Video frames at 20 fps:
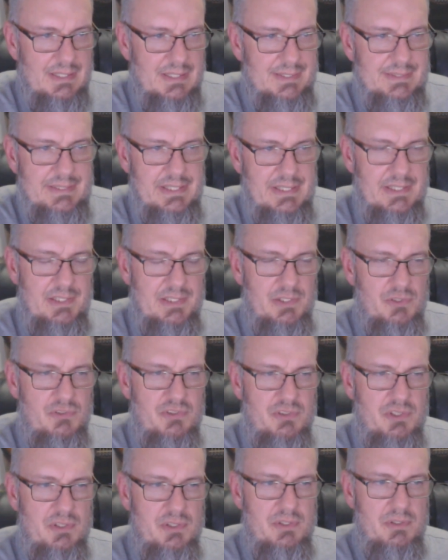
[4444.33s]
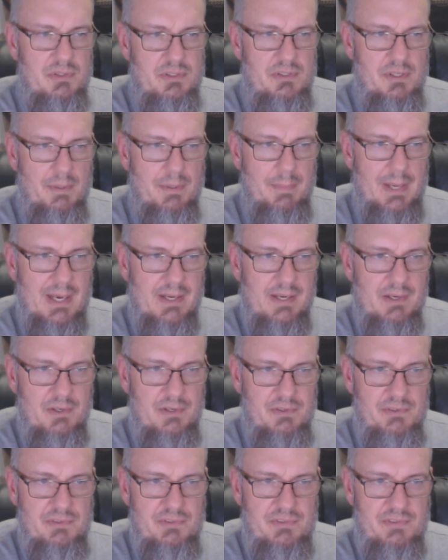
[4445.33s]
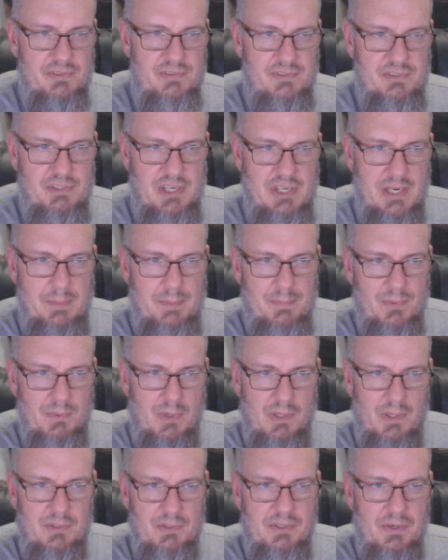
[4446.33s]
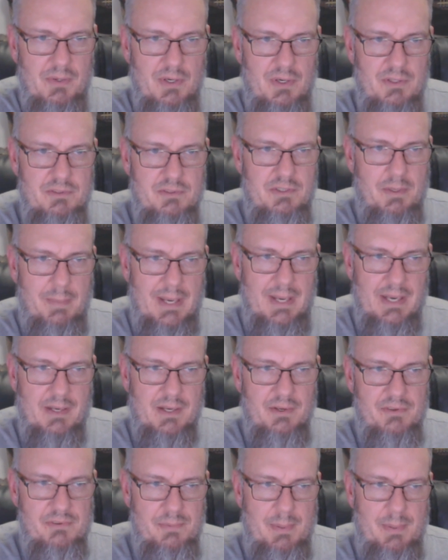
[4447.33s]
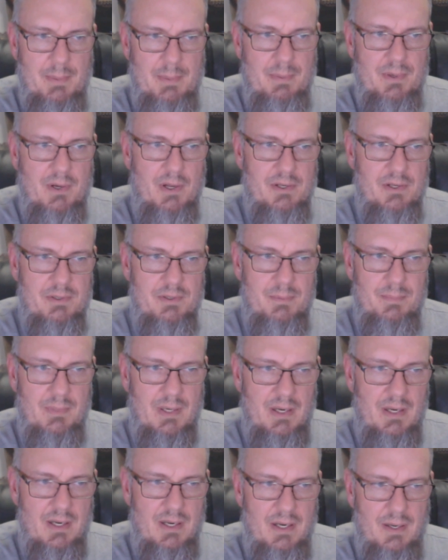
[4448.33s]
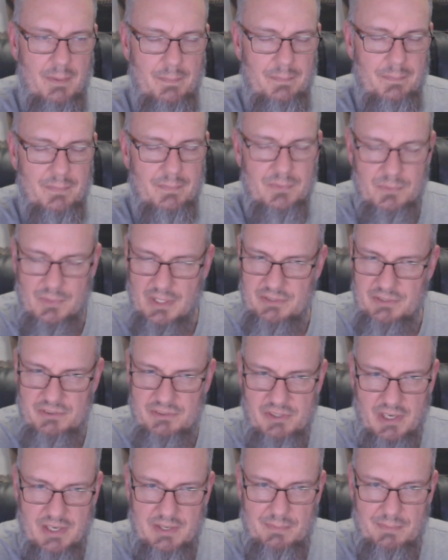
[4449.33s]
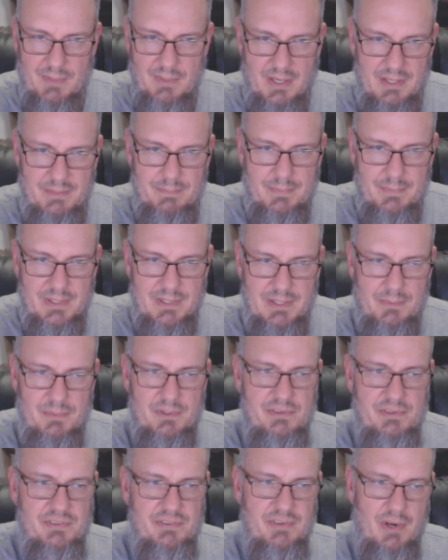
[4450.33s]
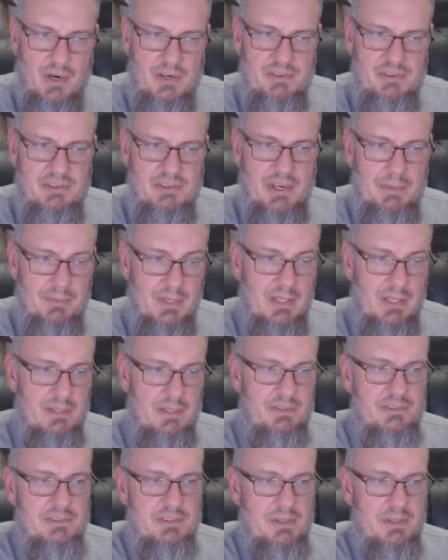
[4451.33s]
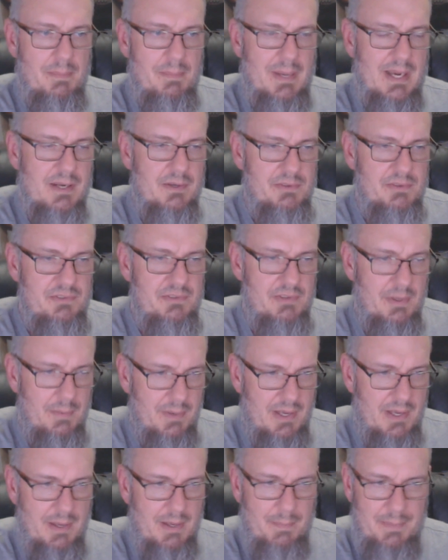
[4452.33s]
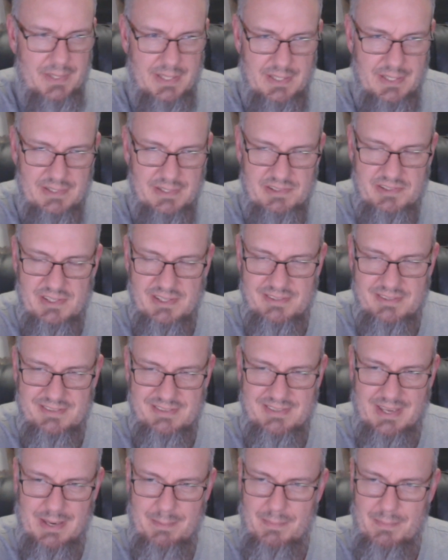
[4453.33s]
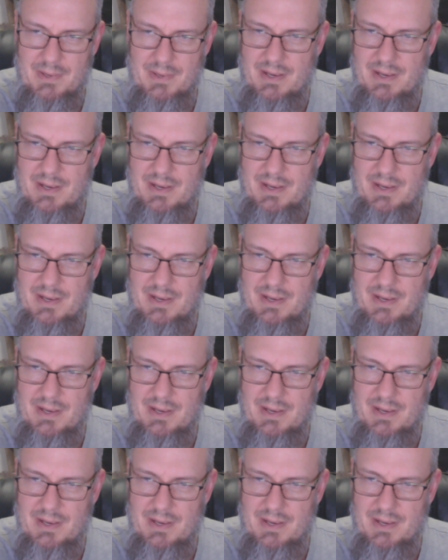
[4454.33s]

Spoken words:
used to do tobaccos cheap, roll your own tobaccos. People called them Run Johnny Run, but it was R.J. Reynolds Tobacco Company. It's the same